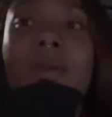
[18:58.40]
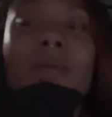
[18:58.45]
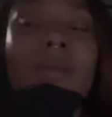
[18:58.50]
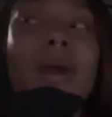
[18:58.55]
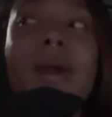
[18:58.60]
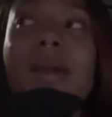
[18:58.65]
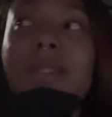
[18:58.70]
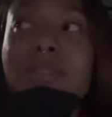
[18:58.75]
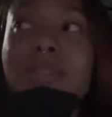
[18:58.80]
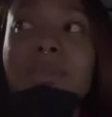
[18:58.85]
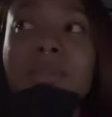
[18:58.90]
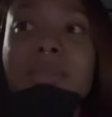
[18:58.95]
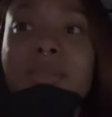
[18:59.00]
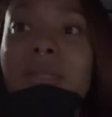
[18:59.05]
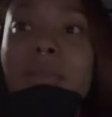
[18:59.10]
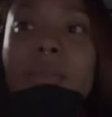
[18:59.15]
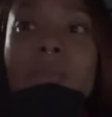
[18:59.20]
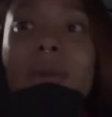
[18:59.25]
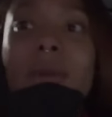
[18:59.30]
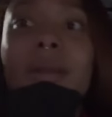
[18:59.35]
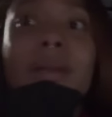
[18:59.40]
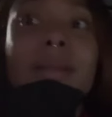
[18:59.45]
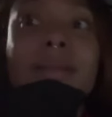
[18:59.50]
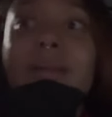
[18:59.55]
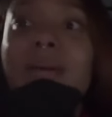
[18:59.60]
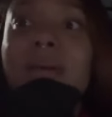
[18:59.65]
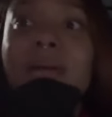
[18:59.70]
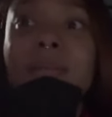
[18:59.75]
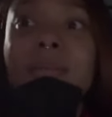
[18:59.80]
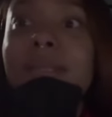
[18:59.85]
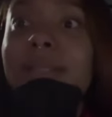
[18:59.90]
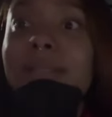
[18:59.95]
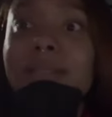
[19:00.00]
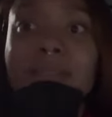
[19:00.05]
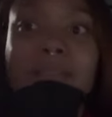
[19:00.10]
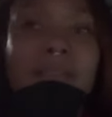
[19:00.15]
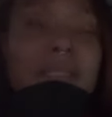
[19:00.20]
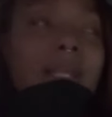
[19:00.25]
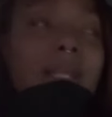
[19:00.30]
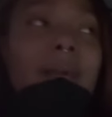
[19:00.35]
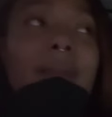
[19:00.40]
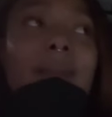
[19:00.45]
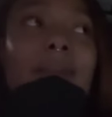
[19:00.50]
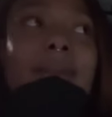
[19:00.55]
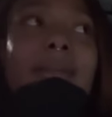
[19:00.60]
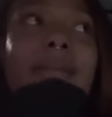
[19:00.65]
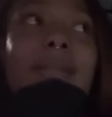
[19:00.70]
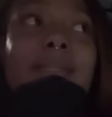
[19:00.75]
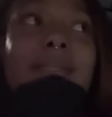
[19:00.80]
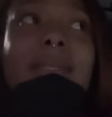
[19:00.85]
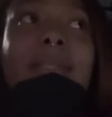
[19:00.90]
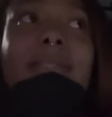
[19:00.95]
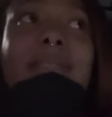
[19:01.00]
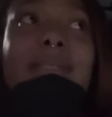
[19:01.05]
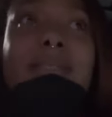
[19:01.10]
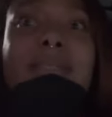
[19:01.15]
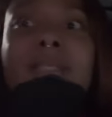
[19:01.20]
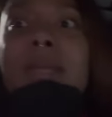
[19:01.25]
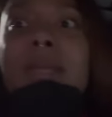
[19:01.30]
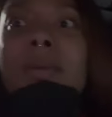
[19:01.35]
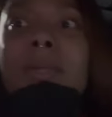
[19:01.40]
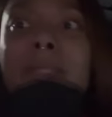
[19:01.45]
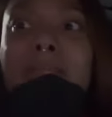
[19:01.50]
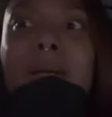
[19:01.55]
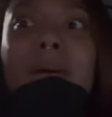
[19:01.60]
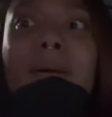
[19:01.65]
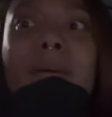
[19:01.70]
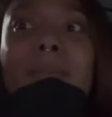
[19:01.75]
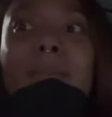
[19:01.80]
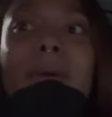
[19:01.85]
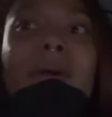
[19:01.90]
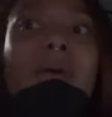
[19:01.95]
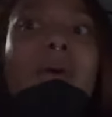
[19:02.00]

nostril somewhere in the abyss like that's a scary thought but